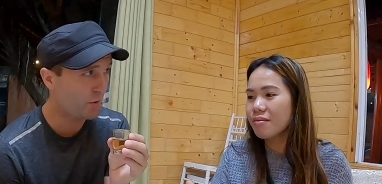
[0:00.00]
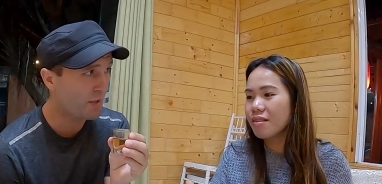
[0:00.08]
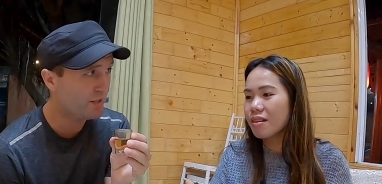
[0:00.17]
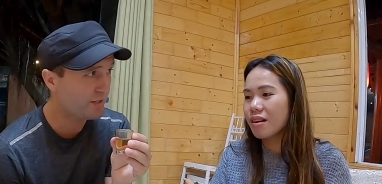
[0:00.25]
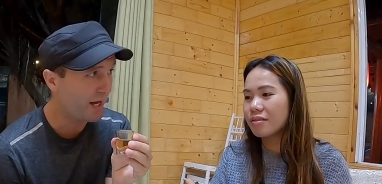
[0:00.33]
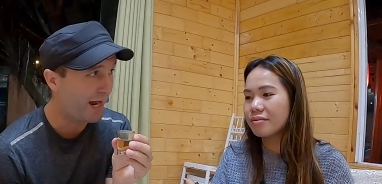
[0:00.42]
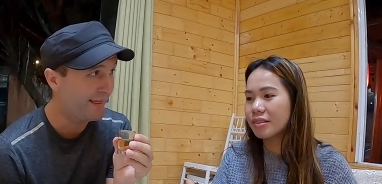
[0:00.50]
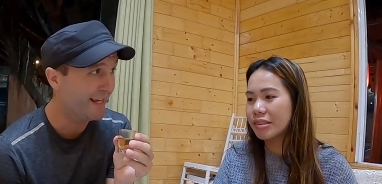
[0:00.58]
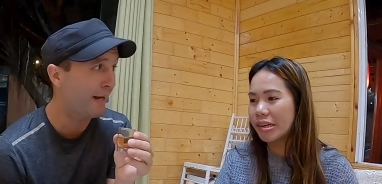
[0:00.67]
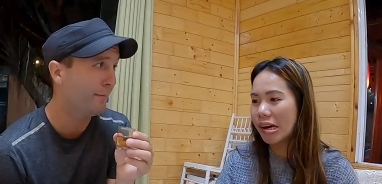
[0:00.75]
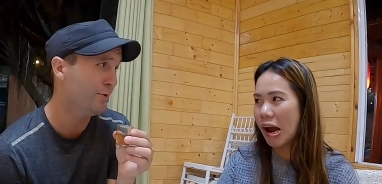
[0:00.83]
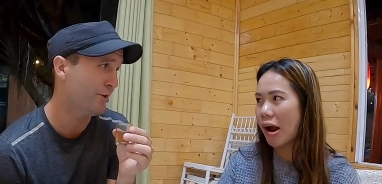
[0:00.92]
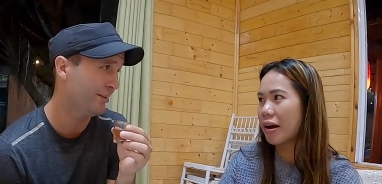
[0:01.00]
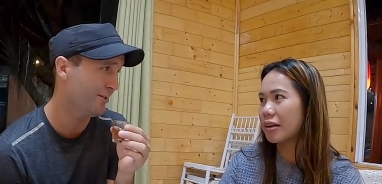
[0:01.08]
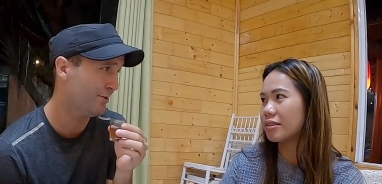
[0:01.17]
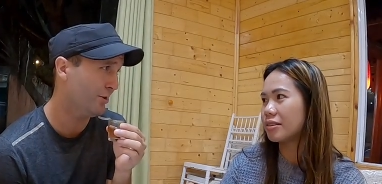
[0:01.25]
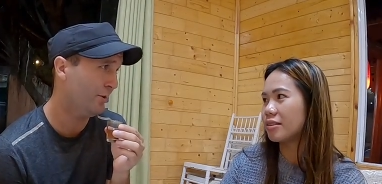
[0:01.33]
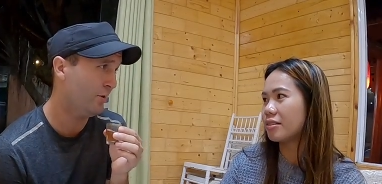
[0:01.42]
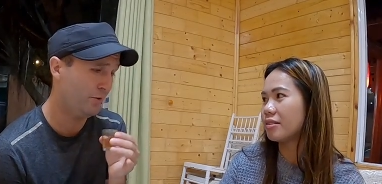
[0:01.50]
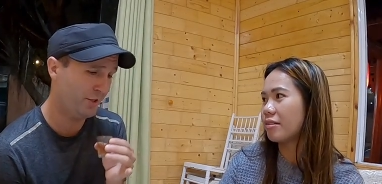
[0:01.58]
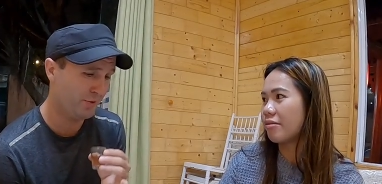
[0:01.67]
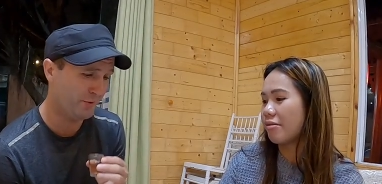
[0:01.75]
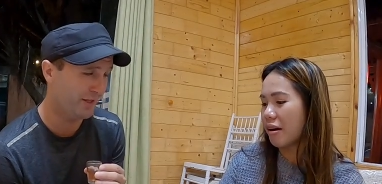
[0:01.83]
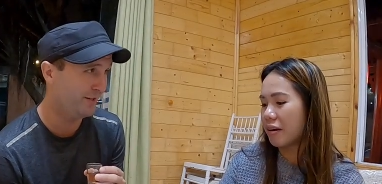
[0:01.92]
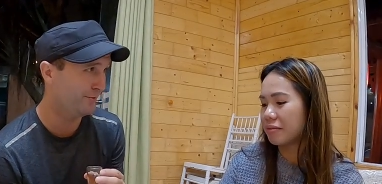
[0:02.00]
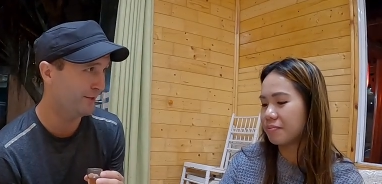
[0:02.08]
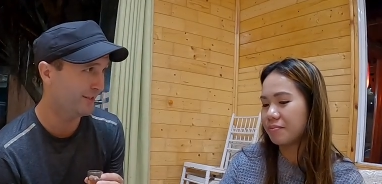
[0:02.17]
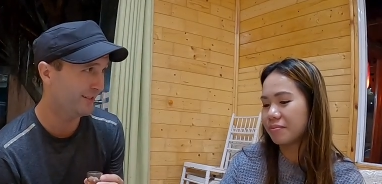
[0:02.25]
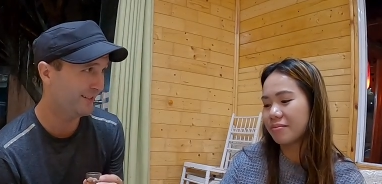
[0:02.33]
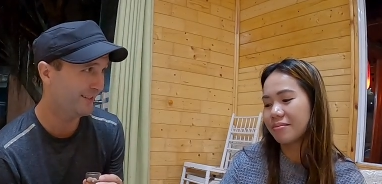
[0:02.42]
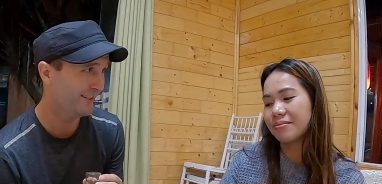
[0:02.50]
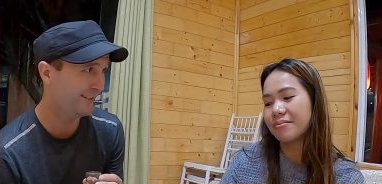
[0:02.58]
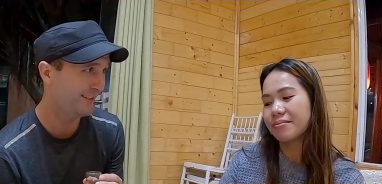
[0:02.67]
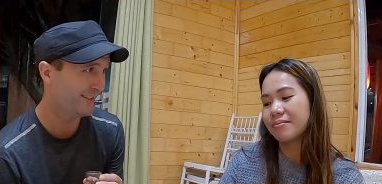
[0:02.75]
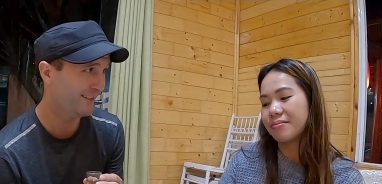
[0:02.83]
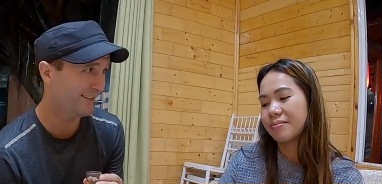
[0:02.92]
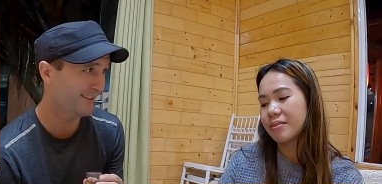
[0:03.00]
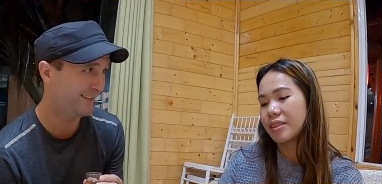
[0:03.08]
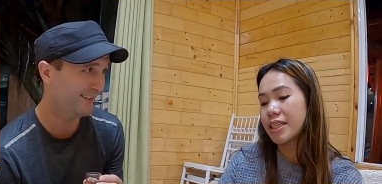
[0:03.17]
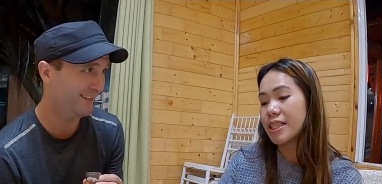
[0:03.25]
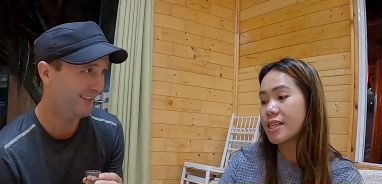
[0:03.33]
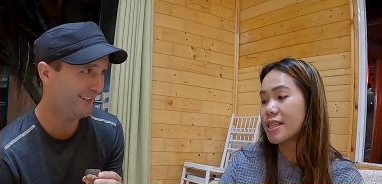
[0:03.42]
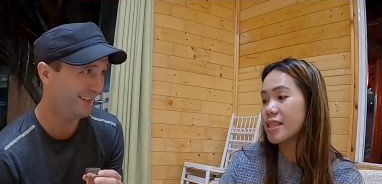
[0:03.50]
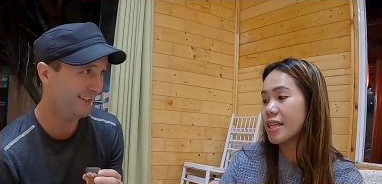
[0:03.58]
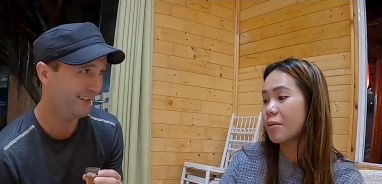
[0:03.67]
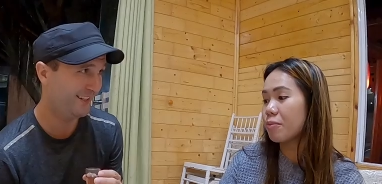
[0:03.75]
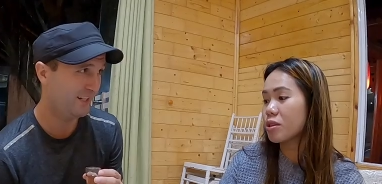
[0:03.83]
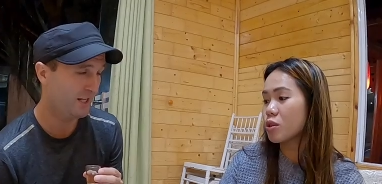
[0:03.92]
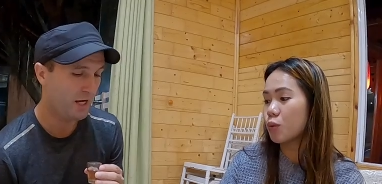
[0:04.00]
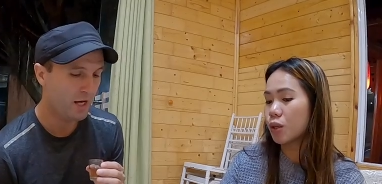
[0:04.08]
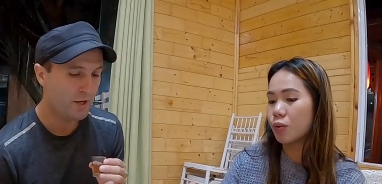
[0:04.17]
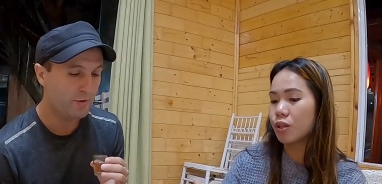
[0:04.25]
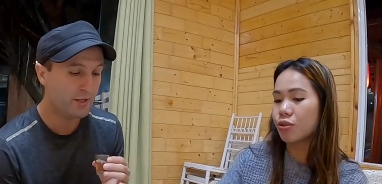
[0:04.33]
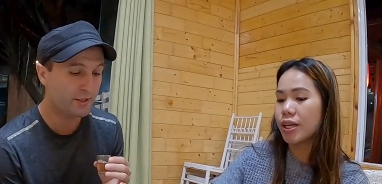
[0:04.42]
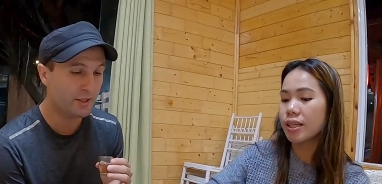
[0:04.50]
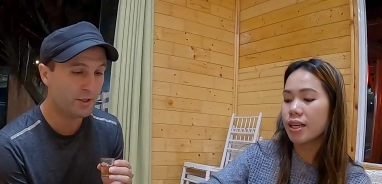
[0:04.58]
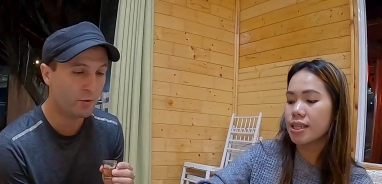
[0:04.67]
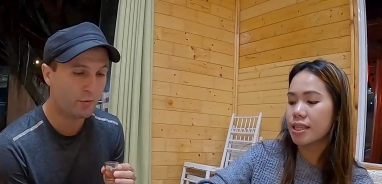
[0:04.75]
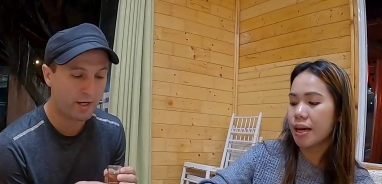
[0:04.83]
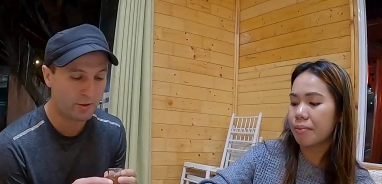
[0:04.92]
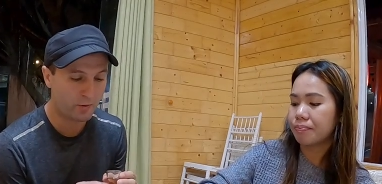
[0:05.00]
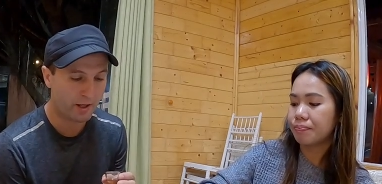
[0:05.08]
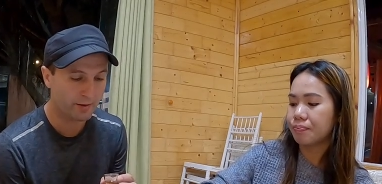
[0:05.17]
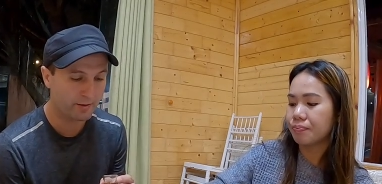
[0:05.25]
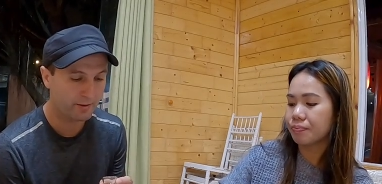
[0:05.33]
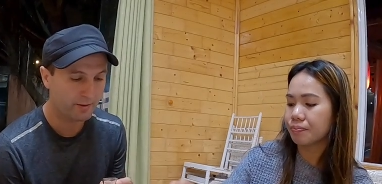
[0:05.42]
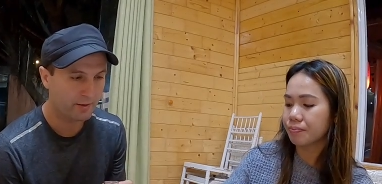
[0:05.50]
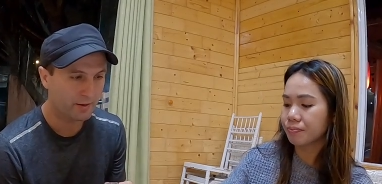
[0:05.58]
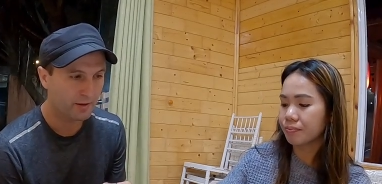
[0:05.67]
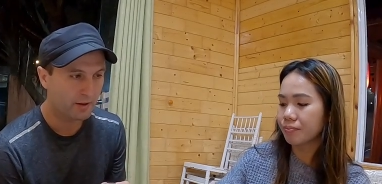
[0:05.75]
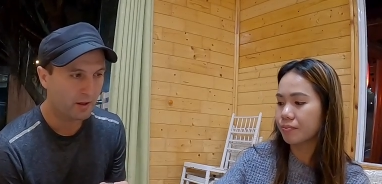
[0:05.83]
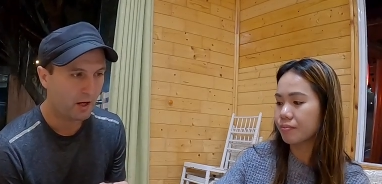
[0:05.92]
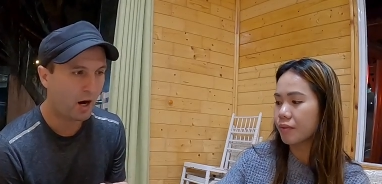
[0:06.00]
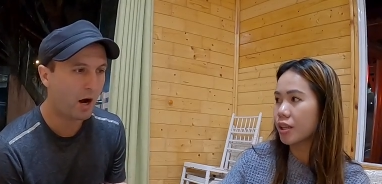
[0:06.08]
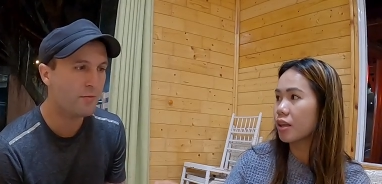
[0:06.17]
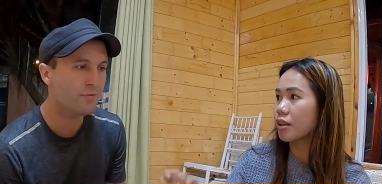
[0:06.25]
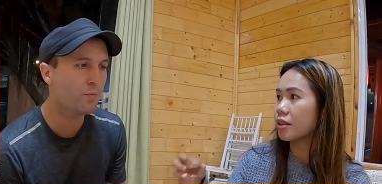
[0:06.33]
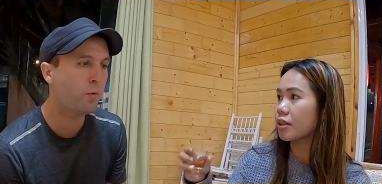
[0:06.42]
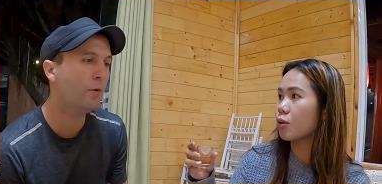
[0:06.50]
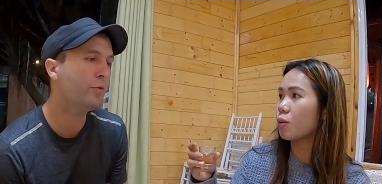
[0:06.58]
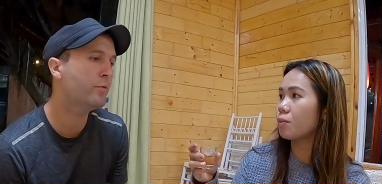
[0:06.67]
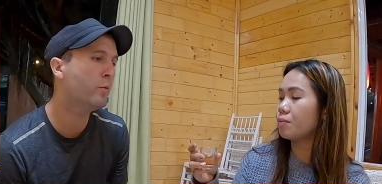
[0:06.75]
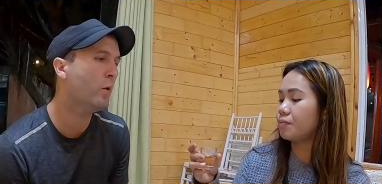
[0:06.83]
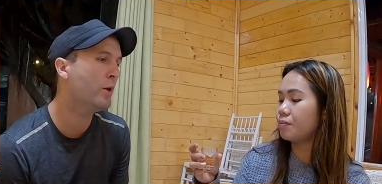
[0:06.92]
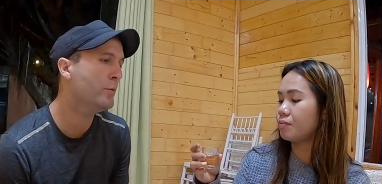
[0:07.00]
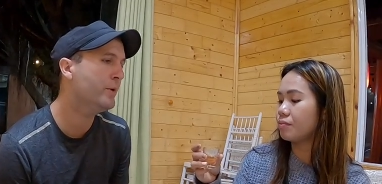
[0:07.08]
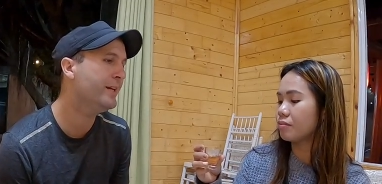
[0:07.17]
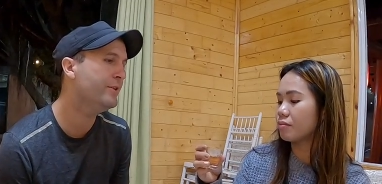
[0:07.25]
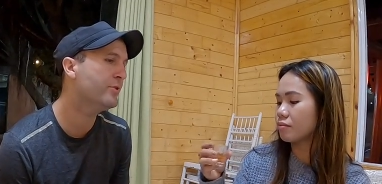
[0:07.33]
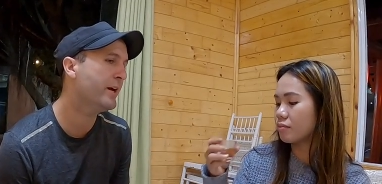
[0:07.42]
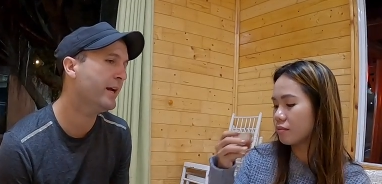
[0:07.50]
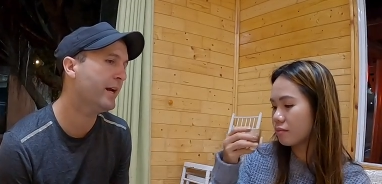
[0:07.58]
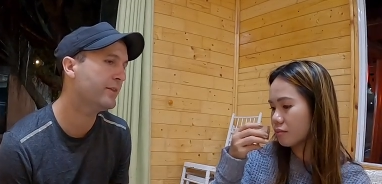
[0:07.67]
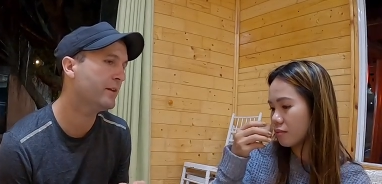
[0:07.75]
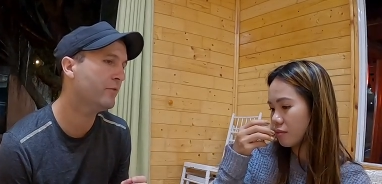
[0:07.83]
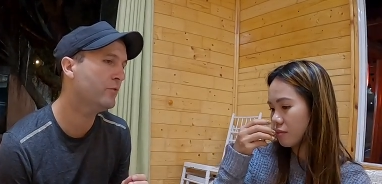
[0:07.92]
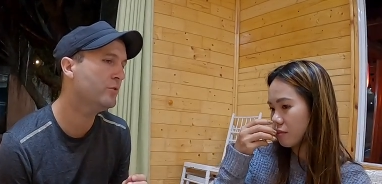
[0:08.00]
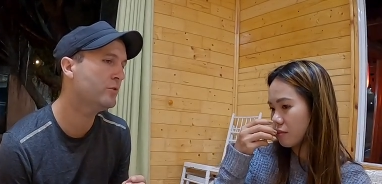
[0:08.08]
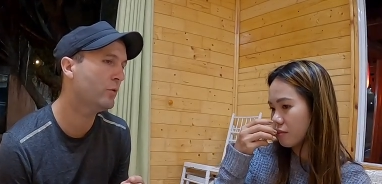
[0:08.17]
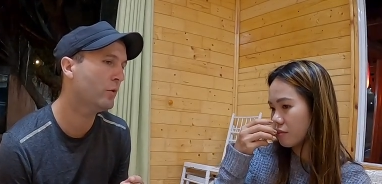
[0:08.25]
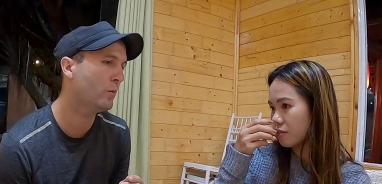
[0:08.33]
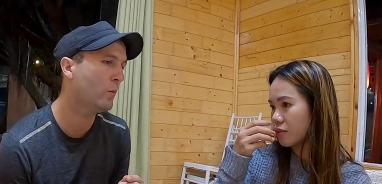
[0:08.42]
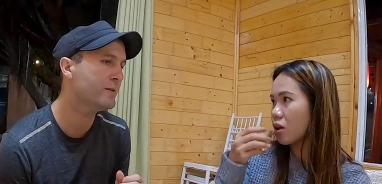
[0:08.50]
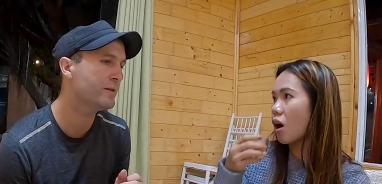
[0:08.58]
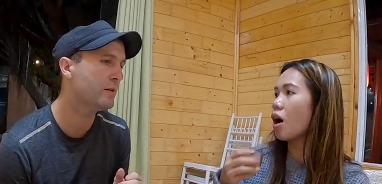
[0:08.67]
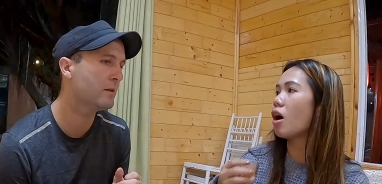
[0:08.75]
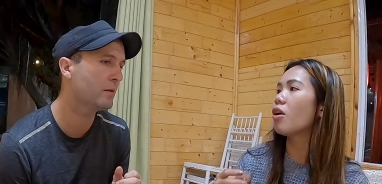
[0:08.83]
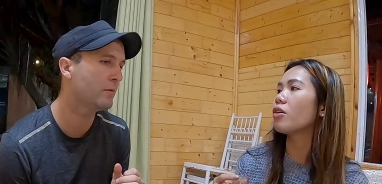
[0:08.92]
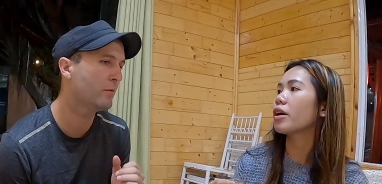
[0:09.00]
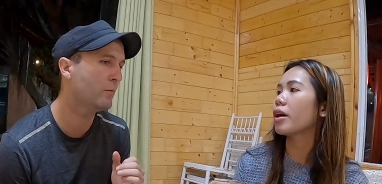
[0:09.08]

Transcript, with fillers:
Speaker 1: So here's. The, I think I'm gonna drink the solo, or do you want one?
Speaker 2: This is the same as what we. This is the rice
Speaker 1: one. But the one we drank at the food tour wasn't oh,